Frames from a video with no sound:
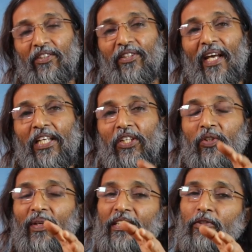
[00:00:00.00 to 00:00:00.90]

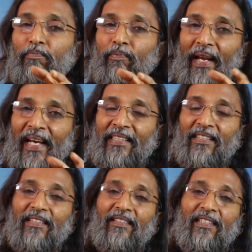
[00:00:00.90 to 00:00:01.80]
trying to
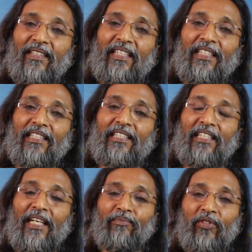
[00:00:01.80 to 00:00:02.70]
explain in
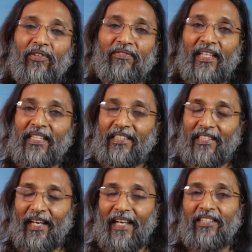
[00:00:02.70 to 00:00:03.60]
terms of the
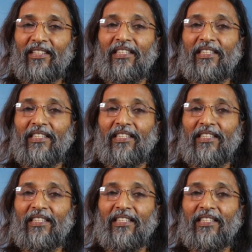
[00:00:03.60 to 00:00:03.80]
intellect,